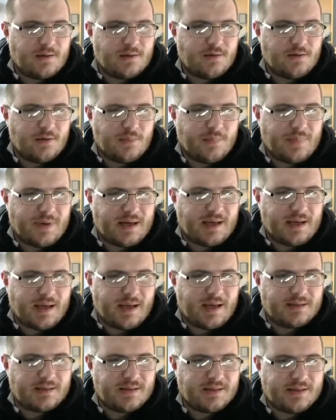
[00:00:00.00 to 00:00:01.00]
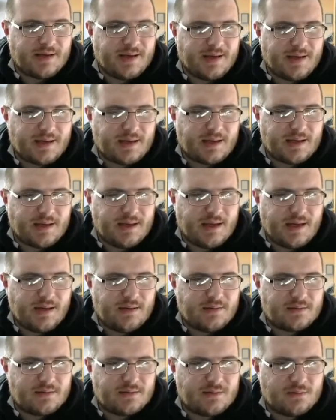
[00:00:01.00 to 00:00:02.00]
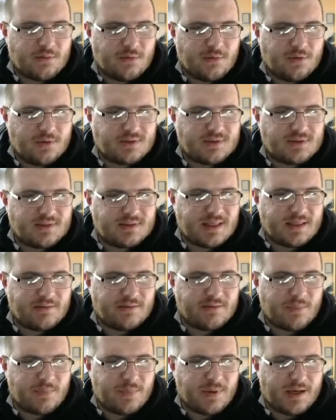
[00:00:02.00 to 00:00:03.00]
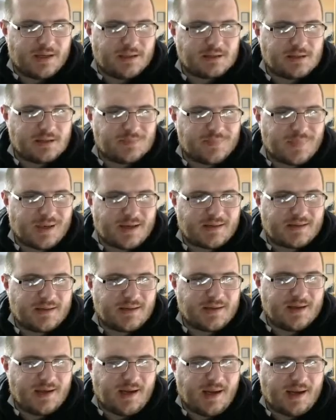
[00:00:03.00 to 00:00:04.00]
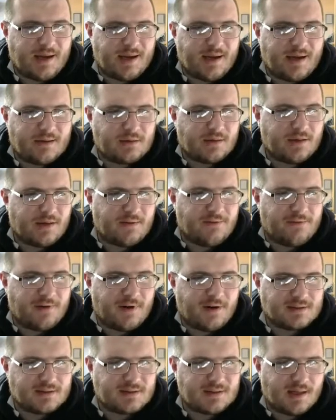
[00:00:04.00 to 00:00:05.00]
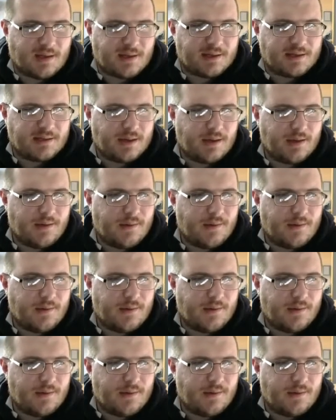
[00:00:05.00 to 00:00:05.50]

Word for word: Koulibaly into Diack towards the centre of the pitch. Goes back to Guy out on that far side.